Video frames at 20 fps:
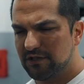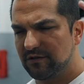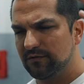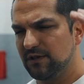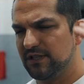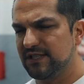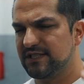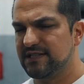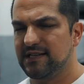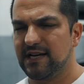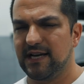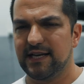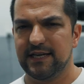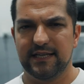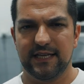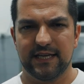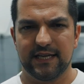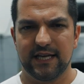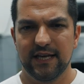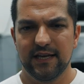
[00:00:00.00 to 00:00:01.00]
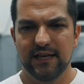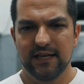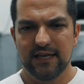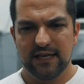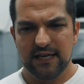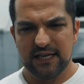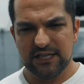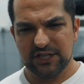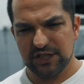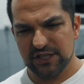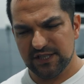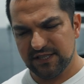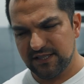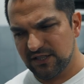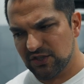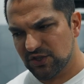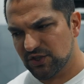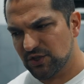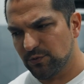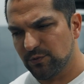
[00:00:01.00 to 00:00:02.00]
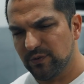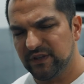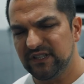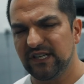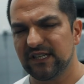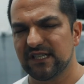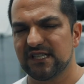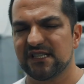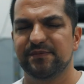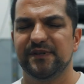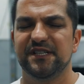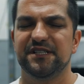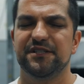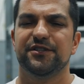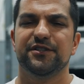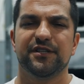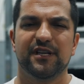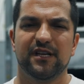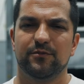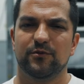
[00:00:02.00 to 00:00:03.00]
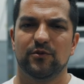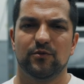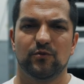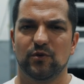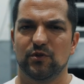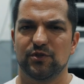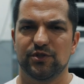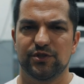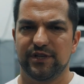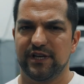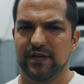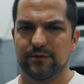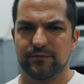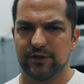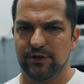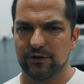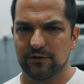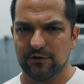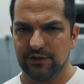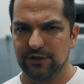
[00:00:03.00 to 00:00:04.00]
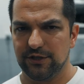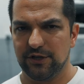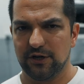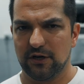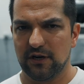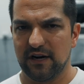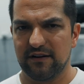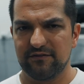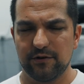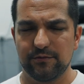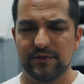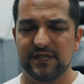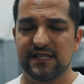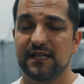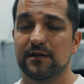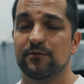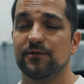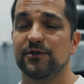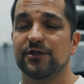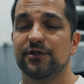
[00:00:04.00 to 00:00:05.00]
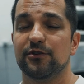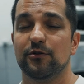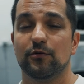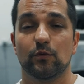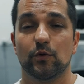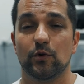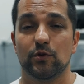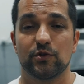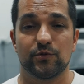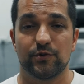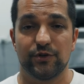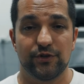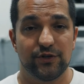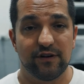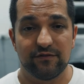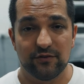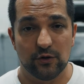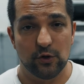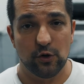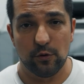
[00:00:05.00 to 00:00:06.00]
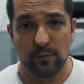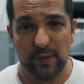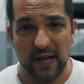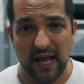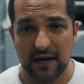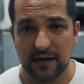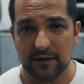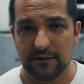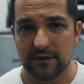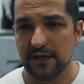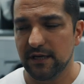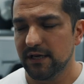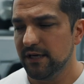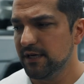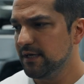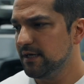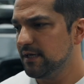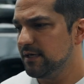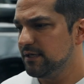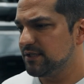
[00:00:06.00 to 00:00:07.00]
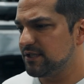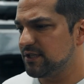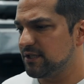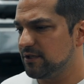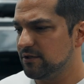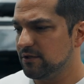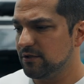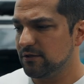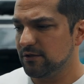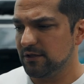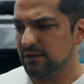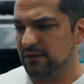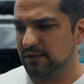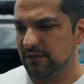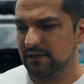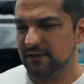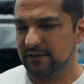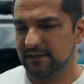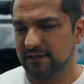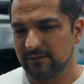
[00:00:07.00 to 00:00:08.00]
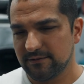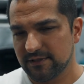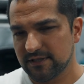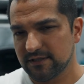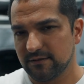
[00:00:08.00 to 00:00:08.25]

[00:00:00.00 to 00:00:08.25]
on one side, and like, it's just this serene experience you get with a Rolls you get with no other car. I've always said once you go Rolls, we'd never go back, right? So, and that was